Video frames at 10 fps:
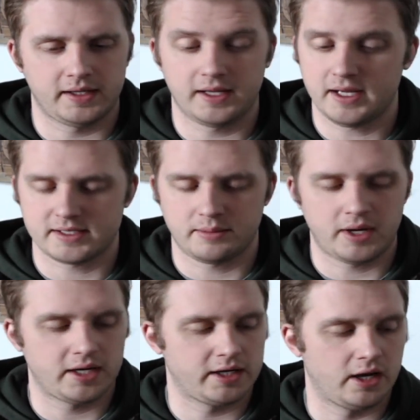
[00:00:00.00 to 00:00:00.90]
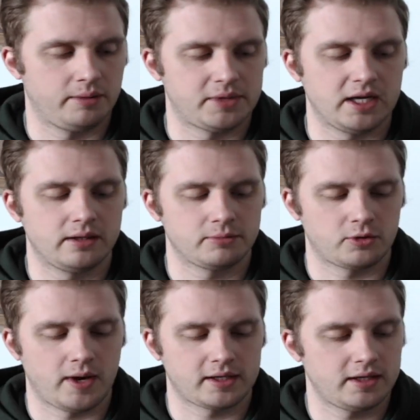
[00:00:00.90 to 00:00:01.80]
I guess I might not have
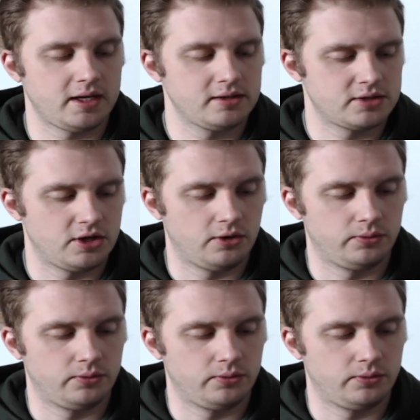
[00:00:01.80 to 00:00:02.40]
updated them correctly.